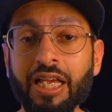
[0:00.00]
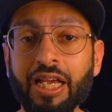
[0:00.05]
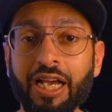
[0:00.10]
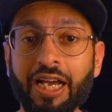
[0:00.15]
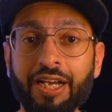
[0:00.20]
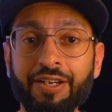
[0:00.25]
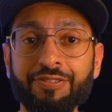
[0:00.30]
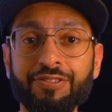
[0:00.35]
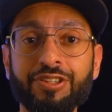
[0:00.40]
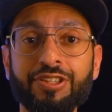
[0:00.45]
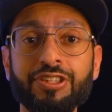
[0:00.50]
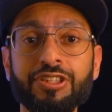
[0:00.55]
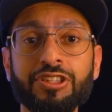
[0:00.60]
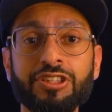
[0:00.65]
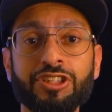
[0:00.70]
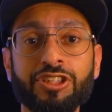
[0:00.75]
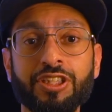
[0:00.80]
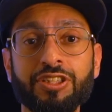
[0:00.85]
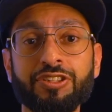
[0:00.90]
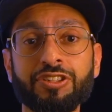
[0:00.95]
After your
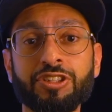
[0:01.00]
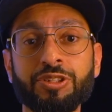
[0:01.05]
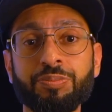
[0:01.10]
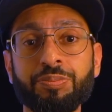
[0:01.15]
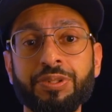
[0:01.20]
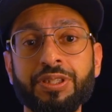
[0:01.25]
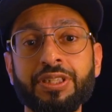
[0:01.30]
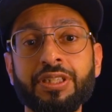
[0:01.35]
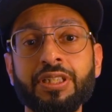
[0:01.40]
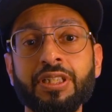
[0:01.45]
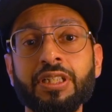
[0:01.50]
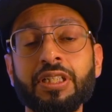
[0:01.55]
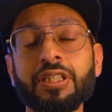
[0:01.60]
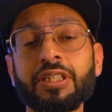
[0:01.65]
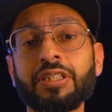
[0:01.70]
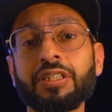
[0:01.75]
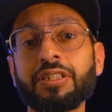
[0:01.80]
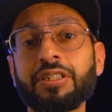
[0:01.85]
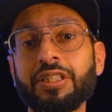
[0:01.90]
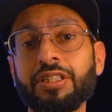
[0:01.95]
shutter speed,
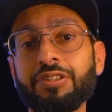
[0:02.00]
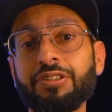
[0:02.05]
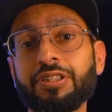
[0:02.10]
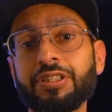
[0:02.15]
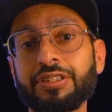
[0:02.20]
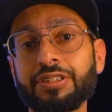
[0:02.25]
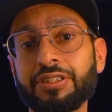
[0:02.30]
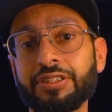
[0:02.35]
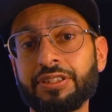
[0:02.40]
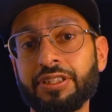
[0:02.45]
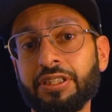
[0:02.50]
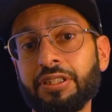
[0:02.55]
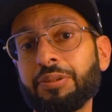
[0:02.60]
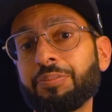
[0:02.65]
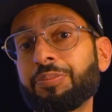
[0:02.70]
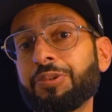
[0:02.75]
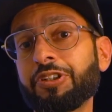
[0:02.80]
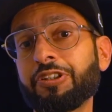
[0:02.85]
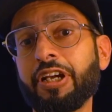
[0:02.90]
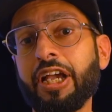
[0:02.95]
then you can set
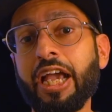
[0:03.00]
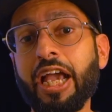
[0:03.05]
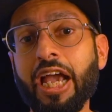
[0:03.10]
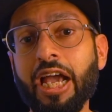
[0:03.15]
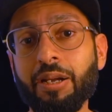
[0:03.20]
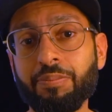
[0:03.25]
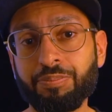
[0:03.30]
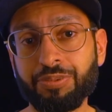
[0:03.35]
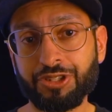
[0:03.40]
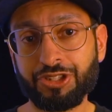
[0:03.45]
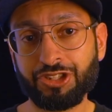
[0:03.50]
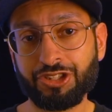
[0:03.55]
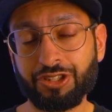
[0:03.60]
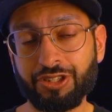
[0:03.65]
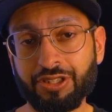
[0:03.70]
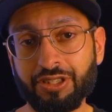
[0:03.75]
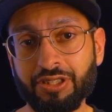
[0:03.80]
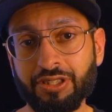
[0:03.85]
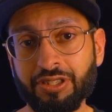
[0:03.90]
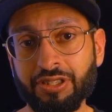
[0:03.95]
up your aperture.